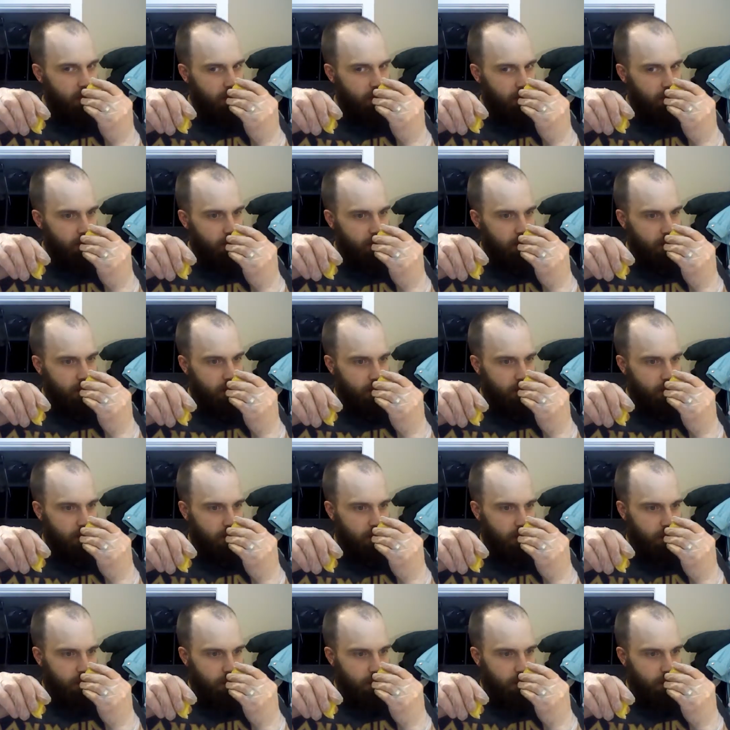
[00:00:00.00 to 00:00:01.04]

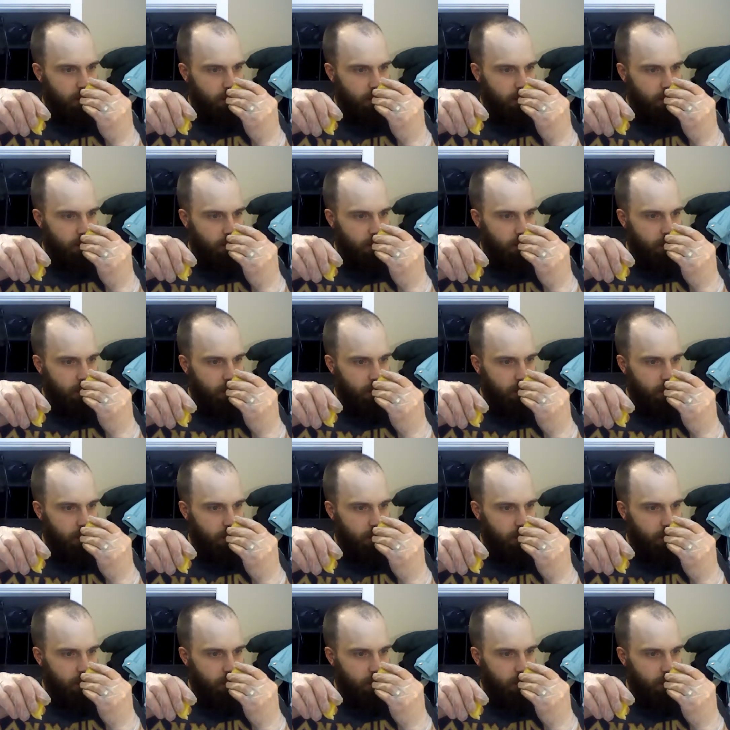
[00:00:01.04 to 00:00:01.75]
[no speech]